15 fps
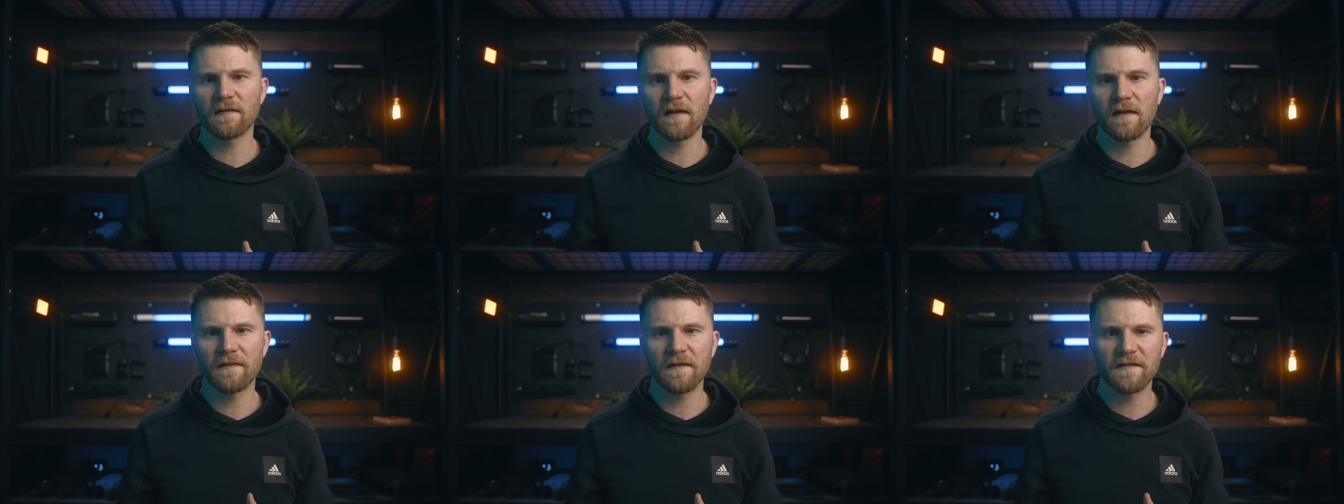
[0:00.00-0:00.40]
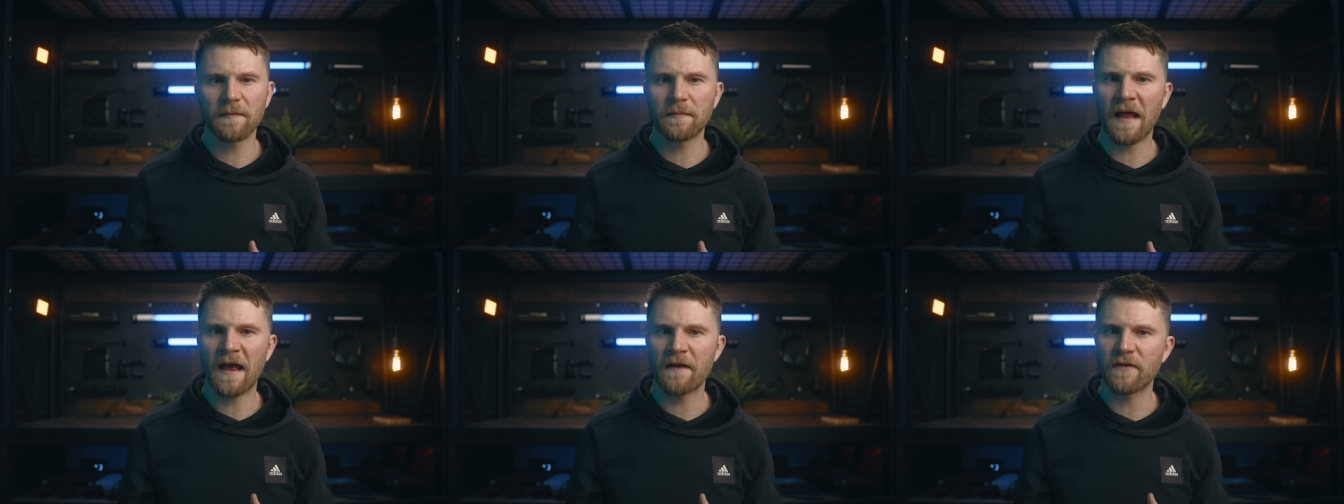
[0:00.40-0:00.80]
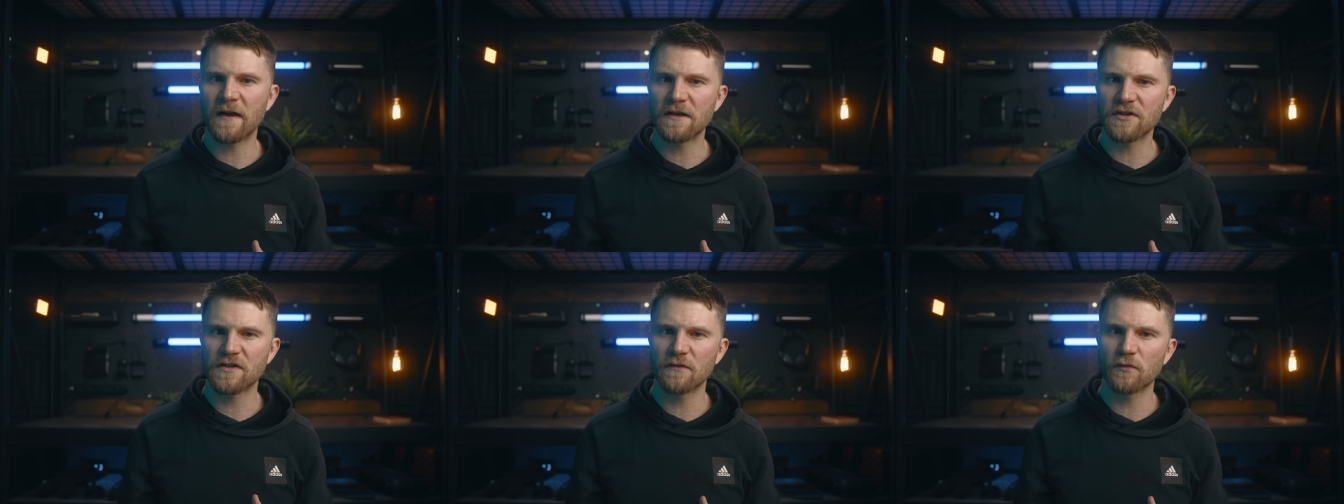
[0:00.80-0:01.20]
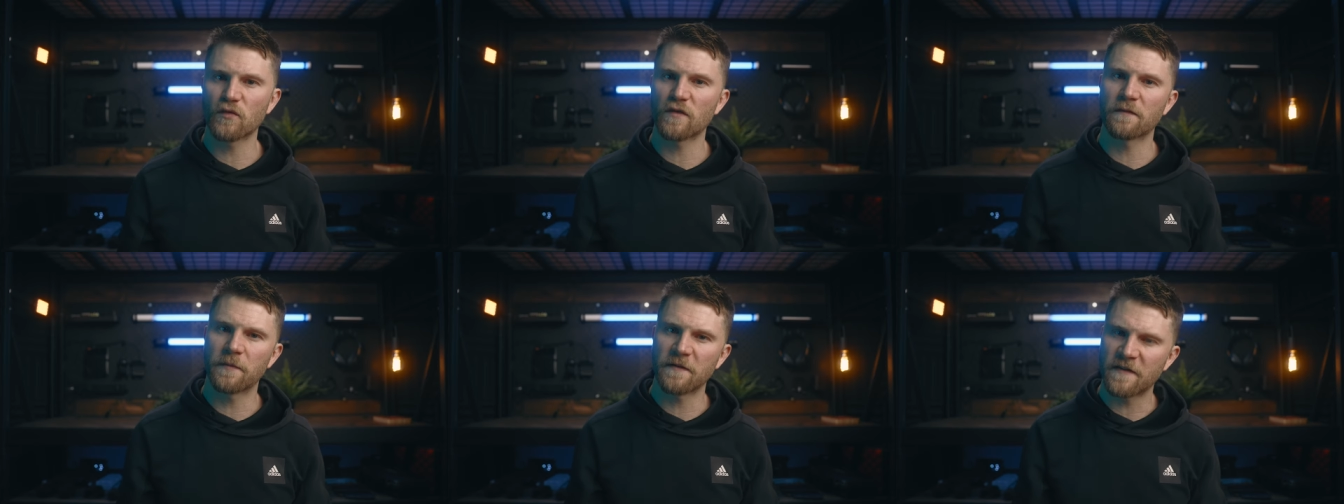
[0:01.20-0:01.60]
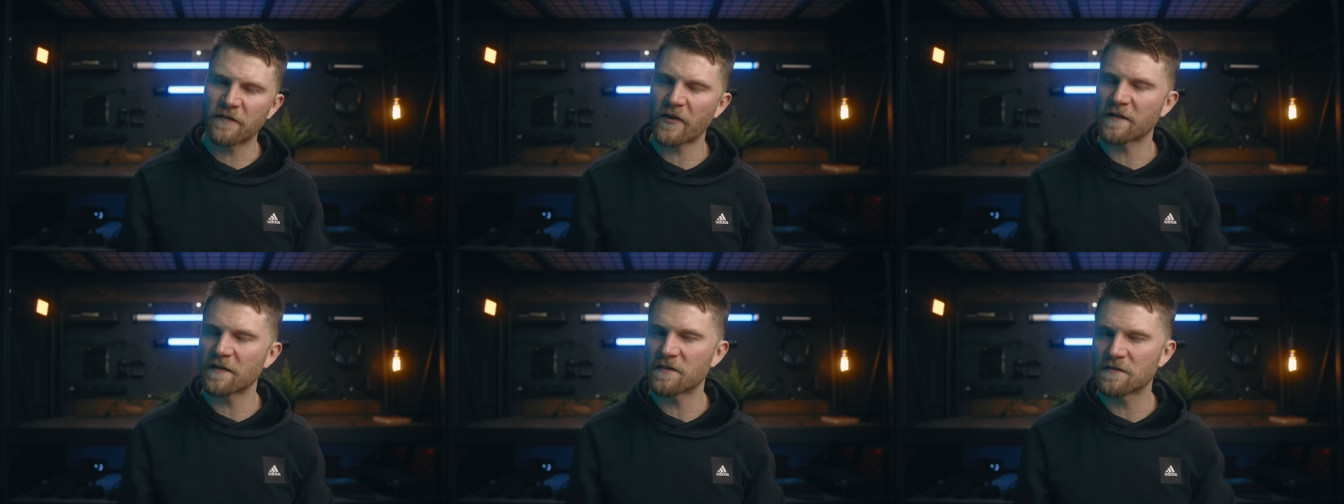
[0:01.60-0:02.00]
and they seem to have issues
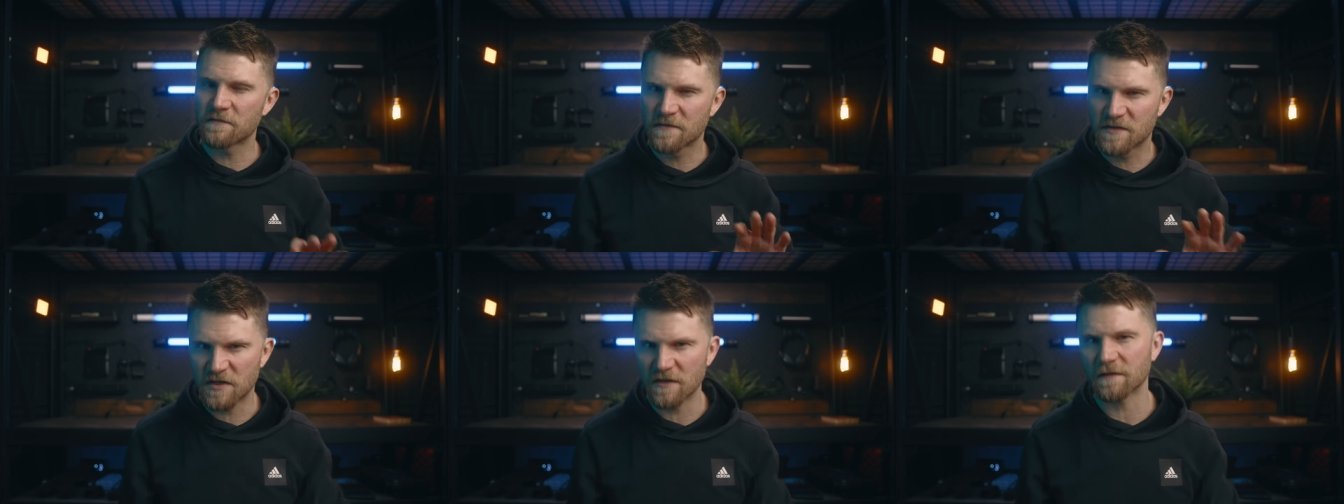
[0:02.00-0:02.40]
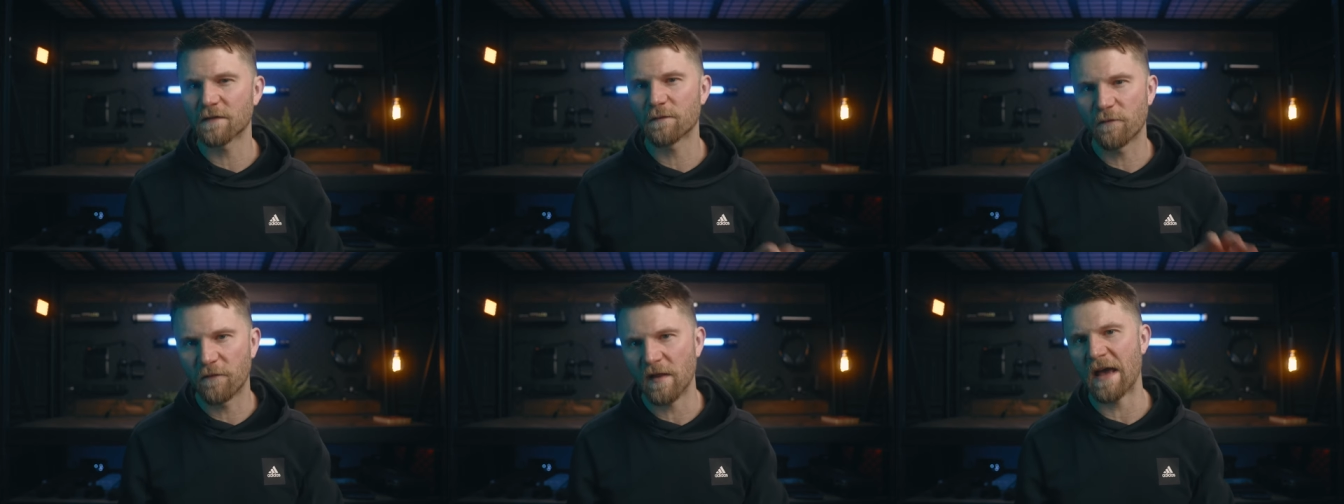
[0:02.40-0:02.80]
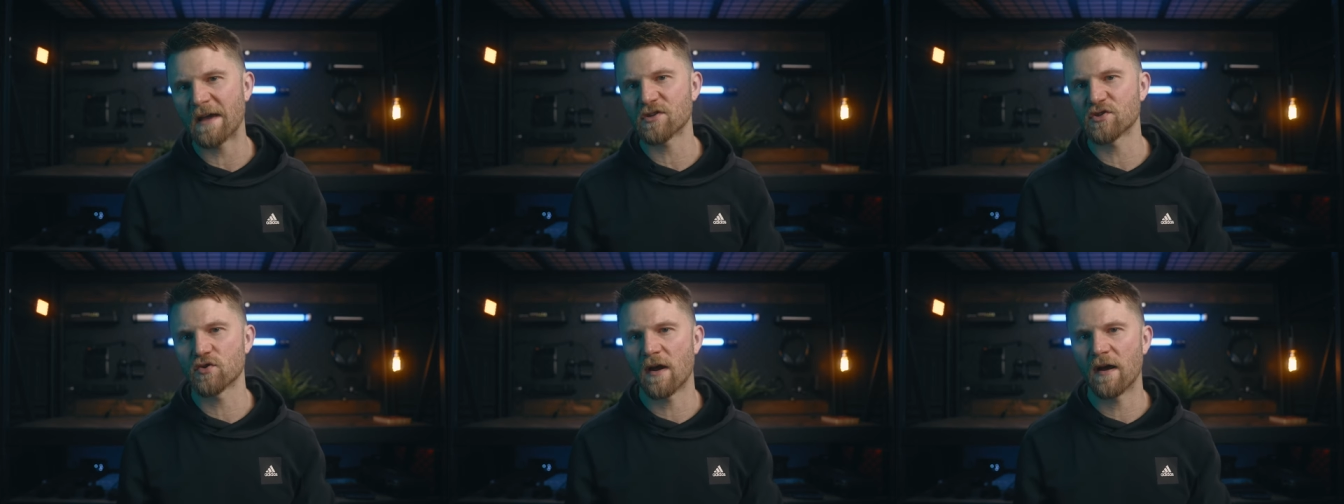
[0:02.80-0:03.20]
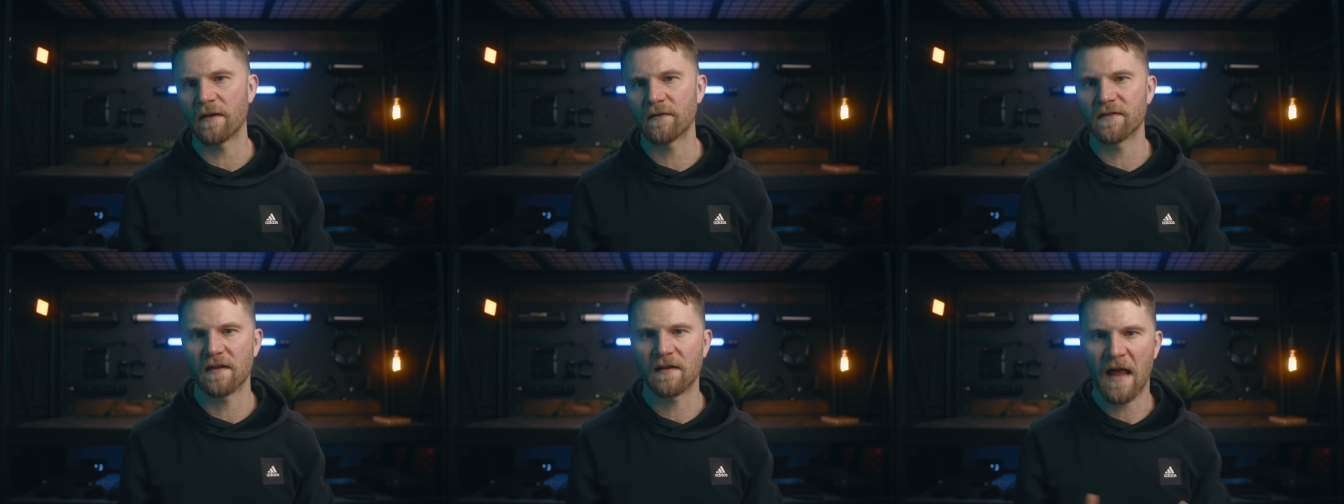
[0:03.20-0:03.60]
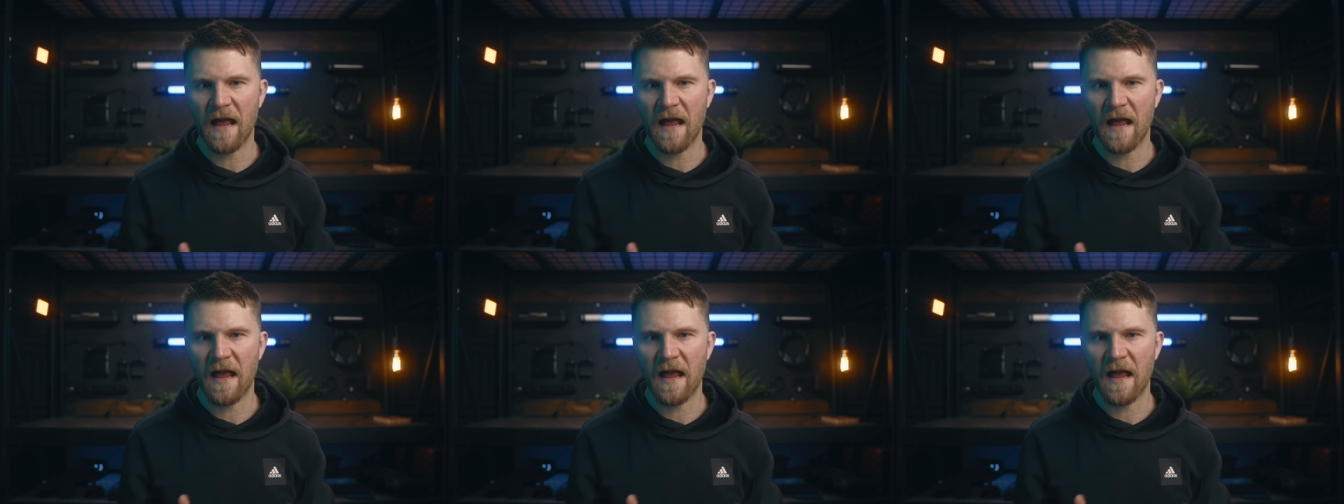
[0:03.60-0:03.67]
specific to just flash drives and